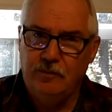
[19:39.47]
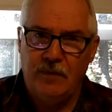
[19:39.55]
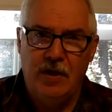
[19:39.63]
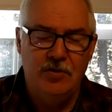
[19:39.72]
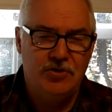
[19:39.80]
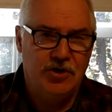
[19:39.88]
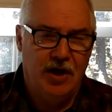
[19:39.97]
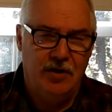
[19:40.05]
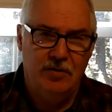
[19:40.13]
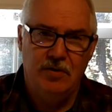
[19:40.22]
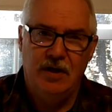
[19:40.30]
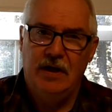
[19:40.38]
who
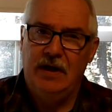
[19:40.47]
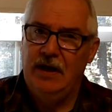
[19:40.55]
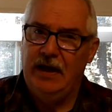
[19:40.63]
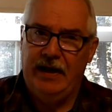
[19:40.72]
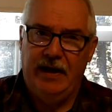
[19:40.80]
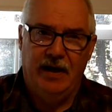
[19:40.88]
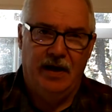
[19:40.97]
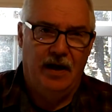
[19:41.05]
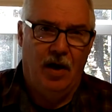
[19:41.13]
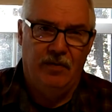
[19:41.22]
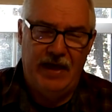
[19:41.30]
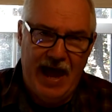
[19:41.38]
showed uh,
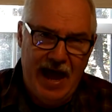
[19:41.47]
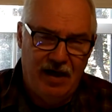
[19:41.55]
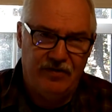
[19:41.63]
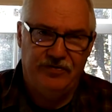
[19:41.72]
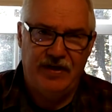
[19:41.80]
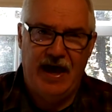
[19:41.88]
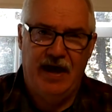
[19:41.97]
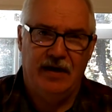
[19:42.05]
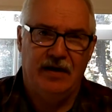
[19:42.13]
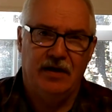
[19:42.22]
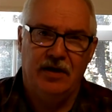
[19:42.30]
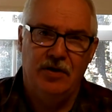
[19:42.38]
on the
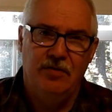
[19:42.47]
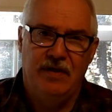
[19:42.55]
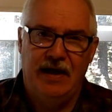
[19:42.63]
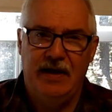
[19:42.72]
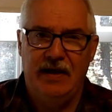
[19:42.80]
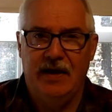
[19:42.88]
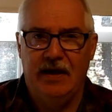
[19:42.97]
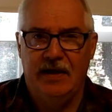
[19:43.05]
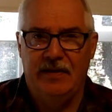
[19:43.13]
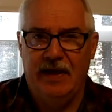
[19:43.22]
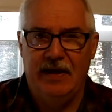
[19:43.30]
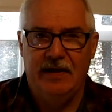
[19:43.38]
outside who they
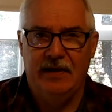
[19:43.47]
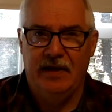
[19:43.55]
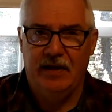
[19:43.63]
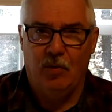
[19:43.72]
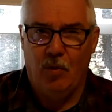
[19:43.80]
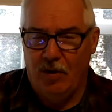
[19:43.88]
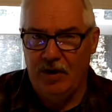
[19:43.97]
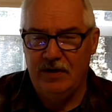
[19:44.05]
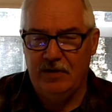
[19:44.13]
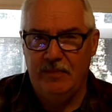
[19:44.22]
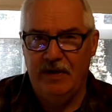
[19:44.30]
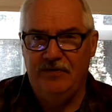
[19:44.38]
they uh, wanted
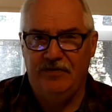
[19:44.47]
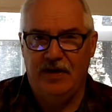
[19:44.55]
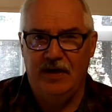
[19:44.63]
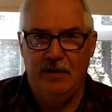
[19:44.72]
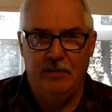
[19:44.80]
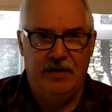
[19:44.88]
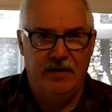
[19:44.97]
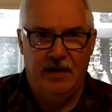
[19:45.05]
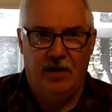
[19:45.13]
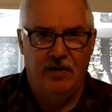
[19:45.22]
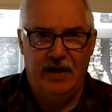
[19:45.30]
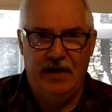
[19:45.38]
to be seen, but then
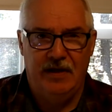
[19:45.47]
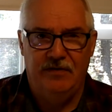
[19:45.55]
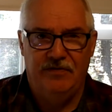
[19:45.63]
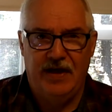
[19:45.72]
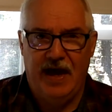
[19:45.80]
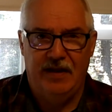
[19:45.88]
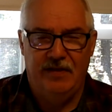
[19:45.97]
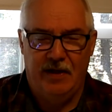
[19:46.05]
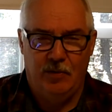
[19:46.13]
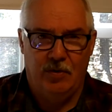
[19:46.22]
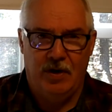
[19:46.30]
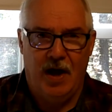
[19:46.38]
on the inside they
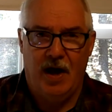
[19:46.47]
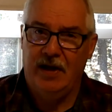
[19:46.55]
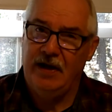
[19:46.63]
were not.